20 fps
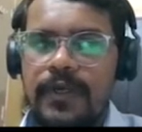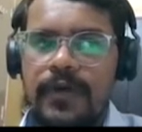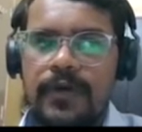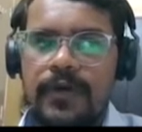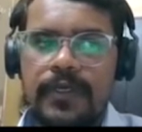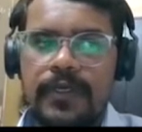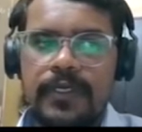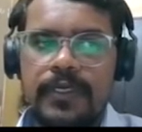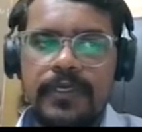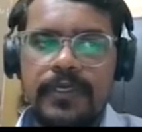
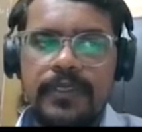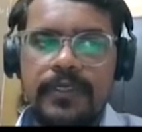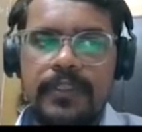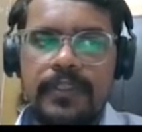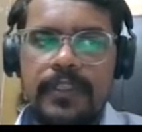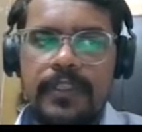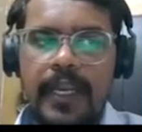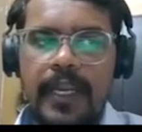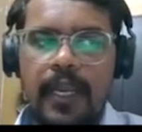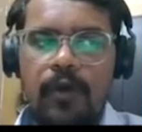okay,
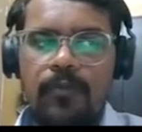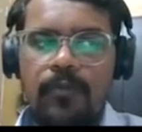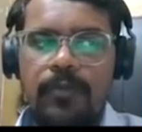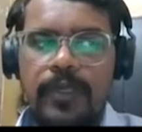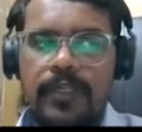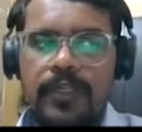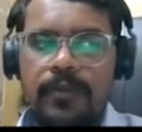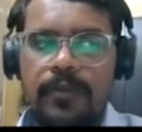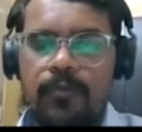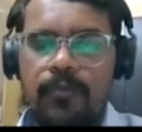that have
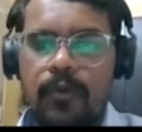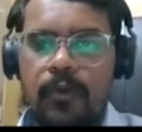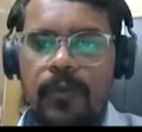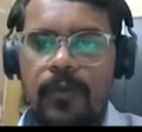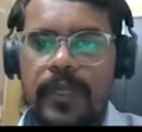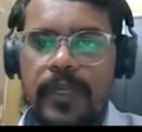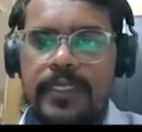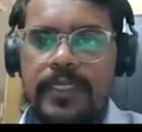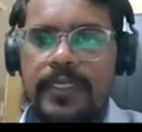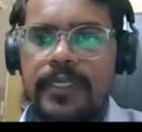been
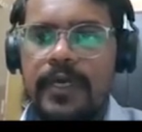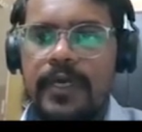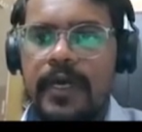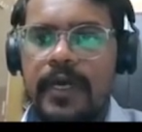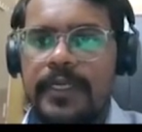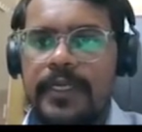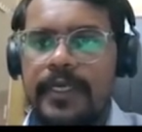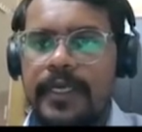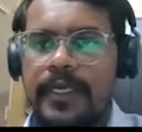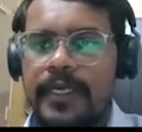provided
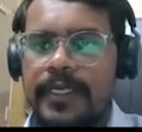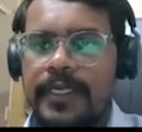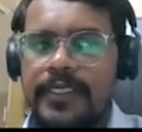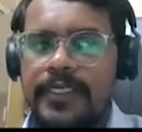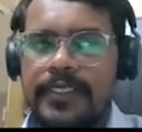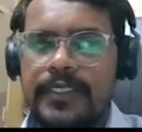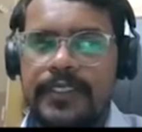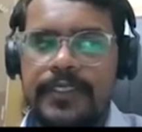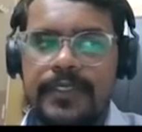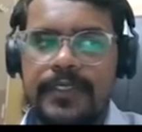on
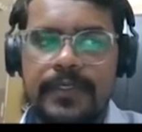credit.